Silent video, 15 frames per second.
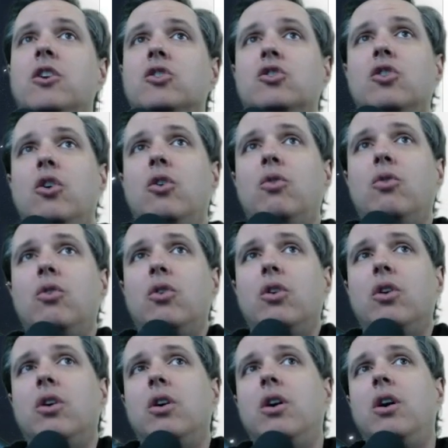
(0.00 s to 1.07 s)
So
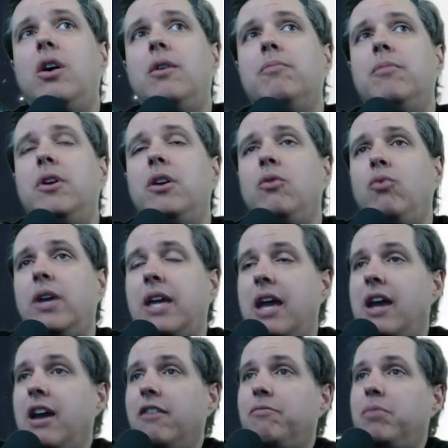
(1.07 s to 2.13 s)
we
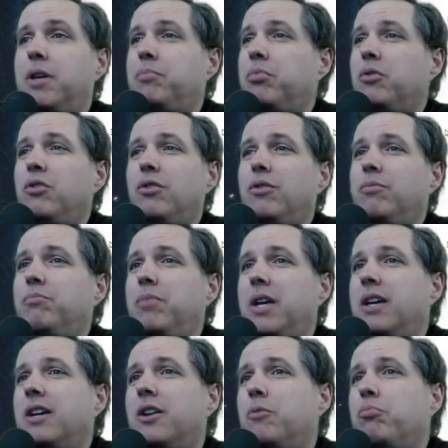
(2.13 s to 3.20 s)
can't have people
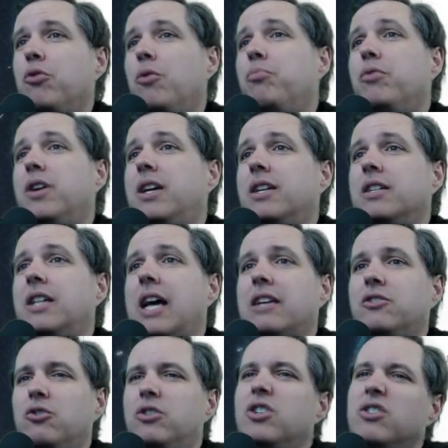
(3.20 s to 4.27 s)
being inappropriate in
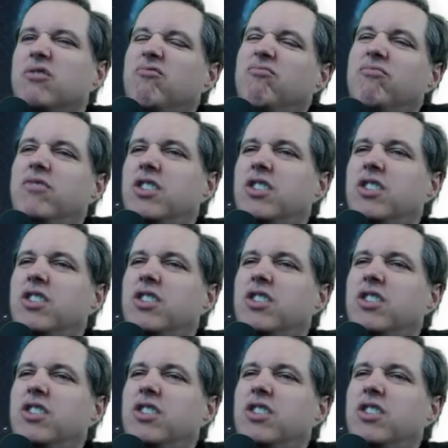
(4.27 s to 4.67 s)
class. So just